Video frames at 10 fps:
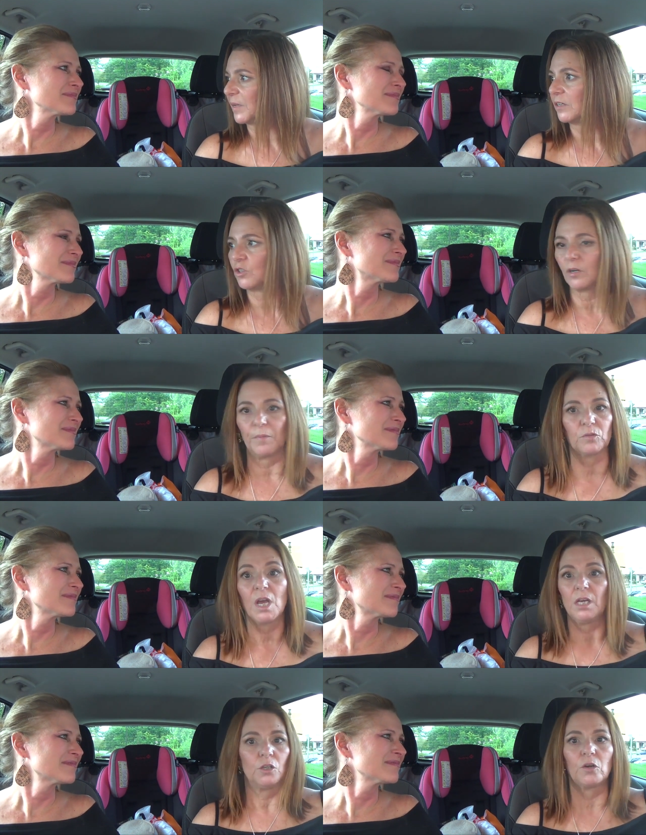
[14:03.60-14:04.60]
Speaker 1: because you're
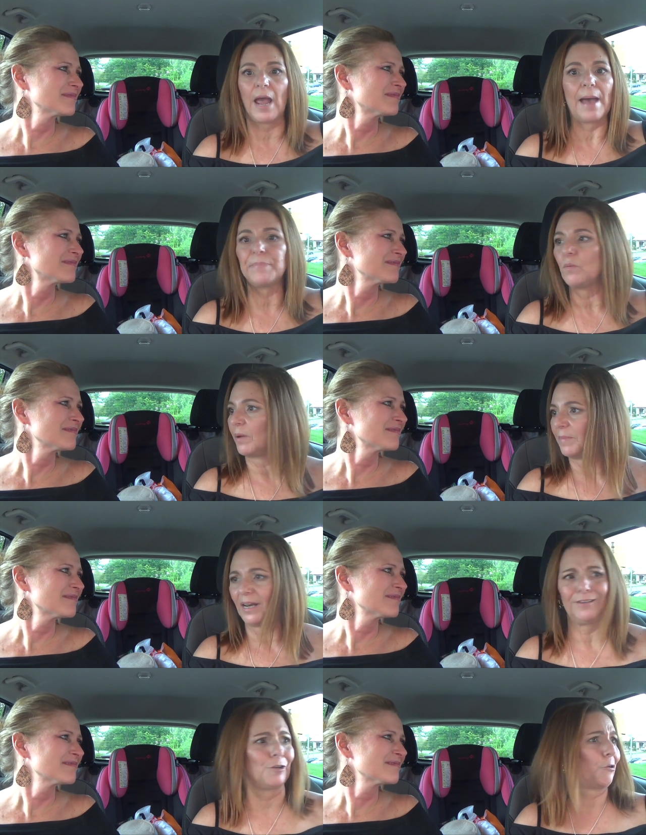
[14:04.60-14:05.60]
emotional you're happy one
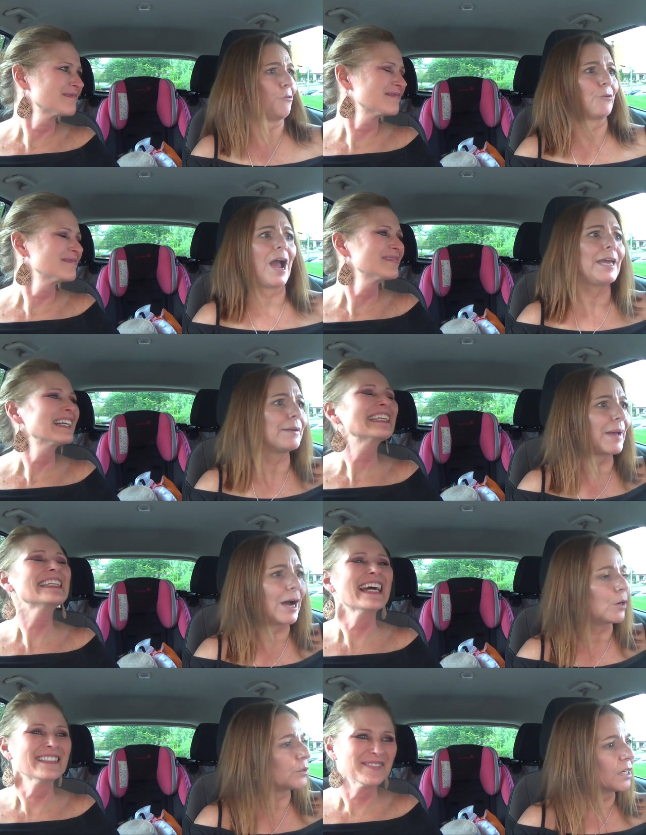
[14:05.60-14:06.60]
minute and you're crying
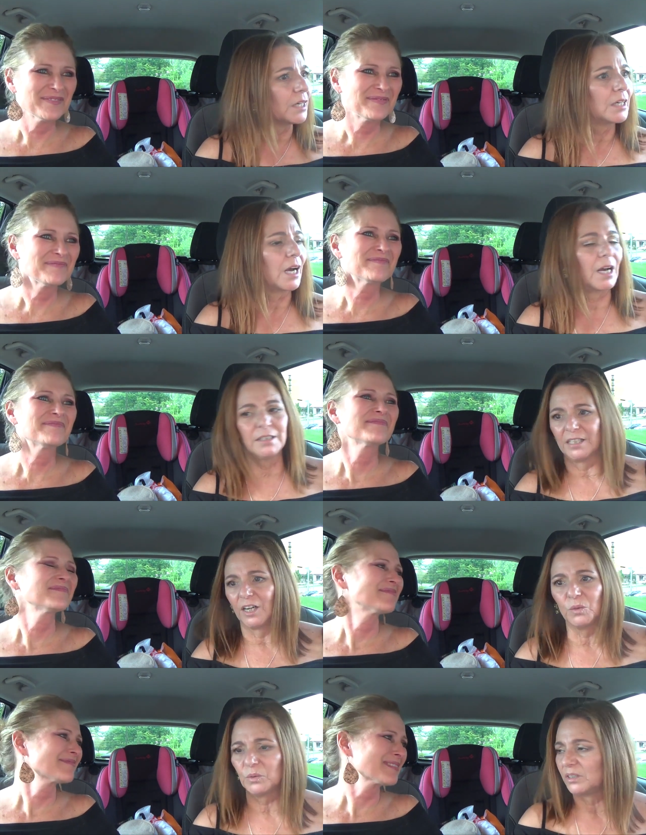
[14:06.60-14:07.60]
about yeah uh, you
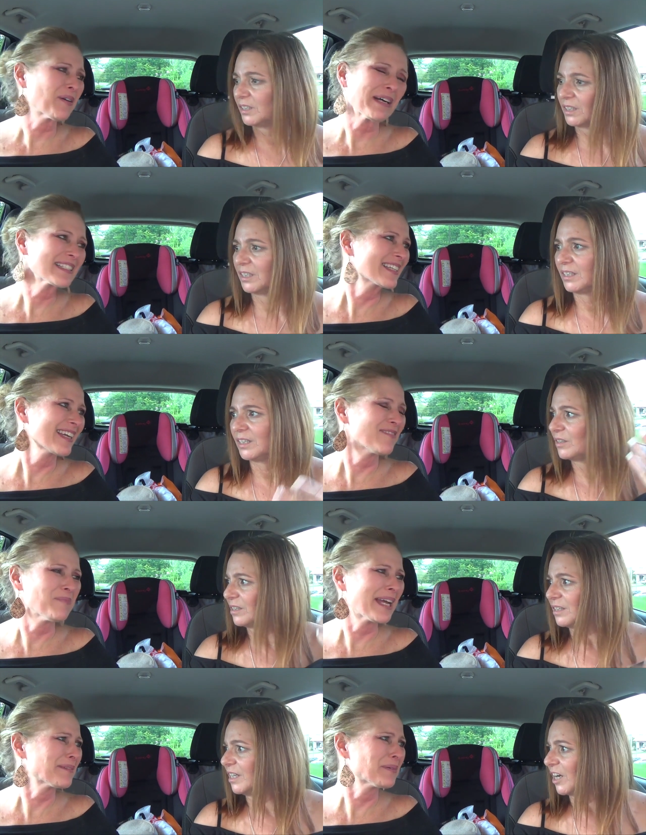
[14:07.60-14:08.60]
know. Oh, I did have
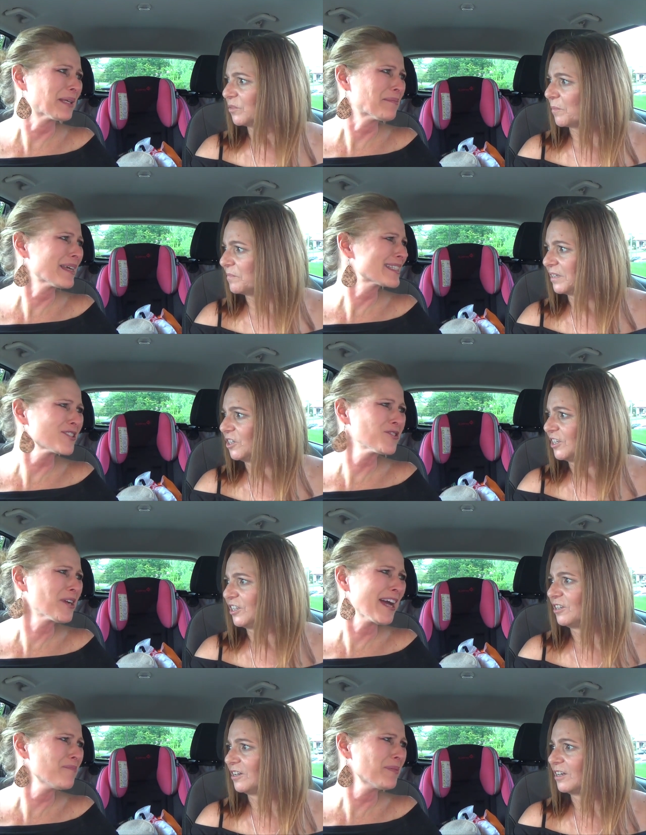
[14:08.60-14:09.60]
bad you know, the, did, did you
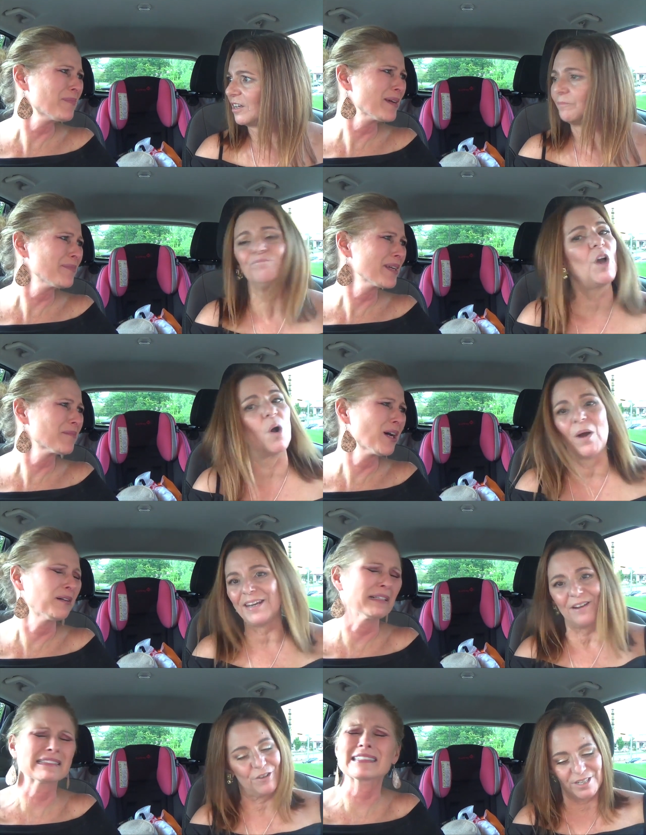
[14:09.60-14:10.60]
not
Speaker 2: have bad No, oh, I
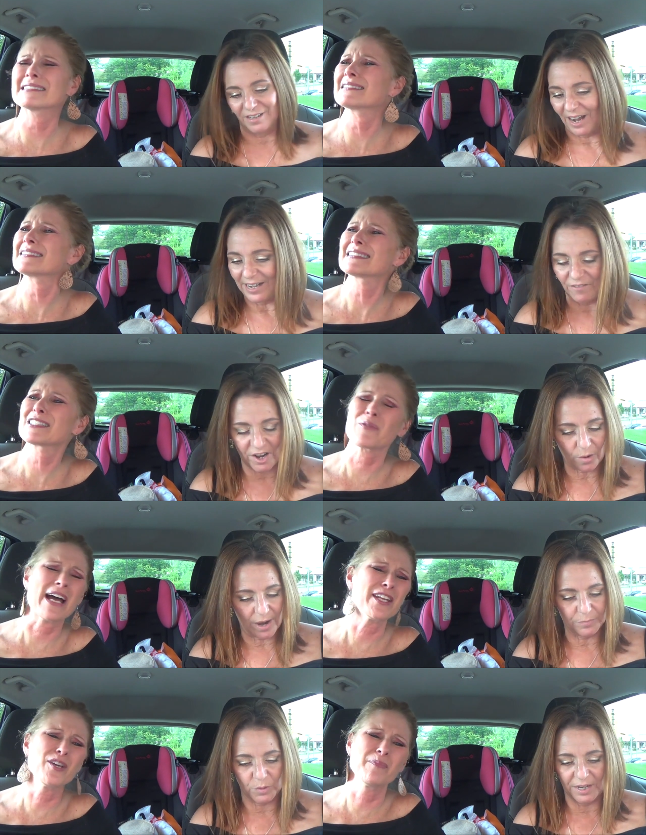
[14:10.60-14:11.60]
never I did. did. I never had So
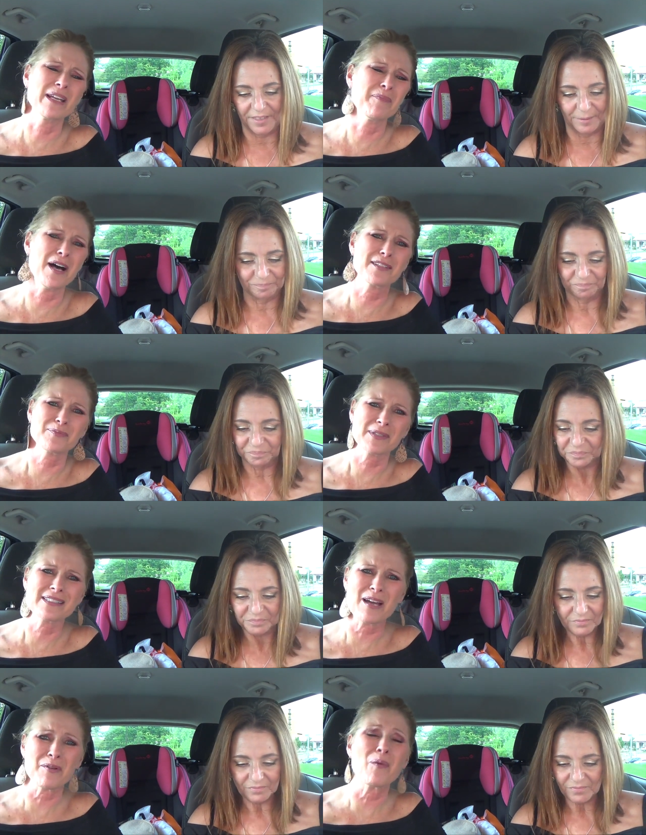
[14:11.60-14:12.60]
I knew menopause
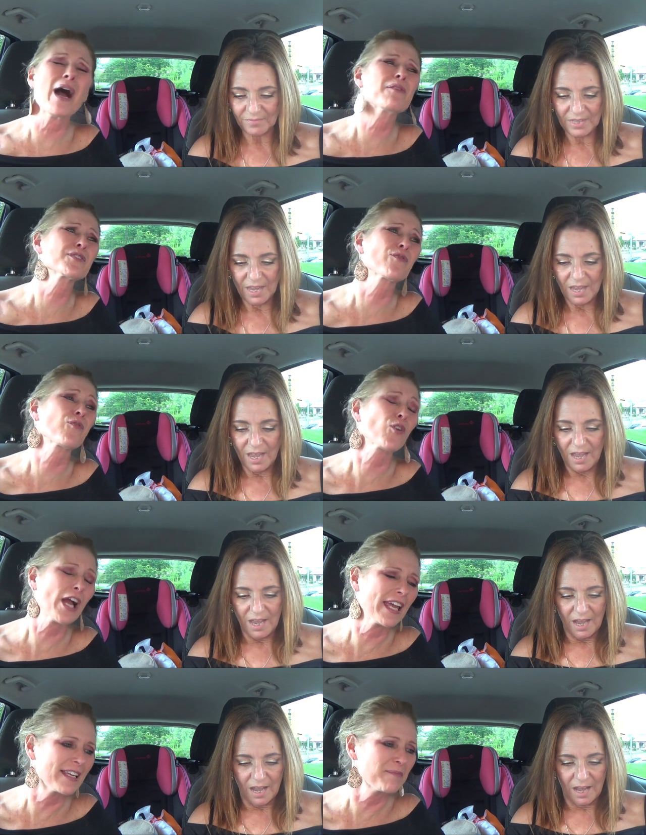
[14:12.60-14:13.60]
was, oh, well, I was
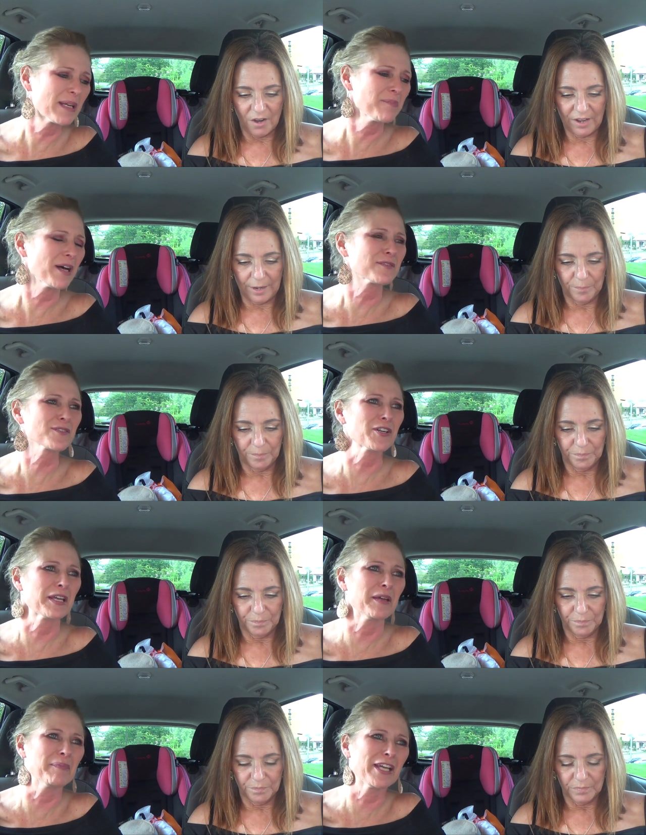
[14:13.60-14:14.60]
afraid menopause okay. was going
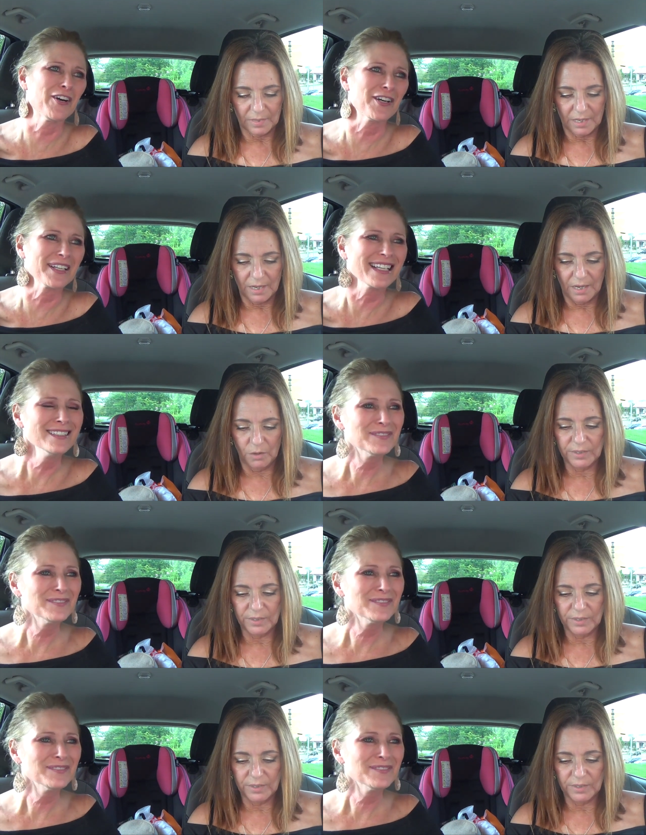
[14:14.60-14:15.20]
to hit me hard. I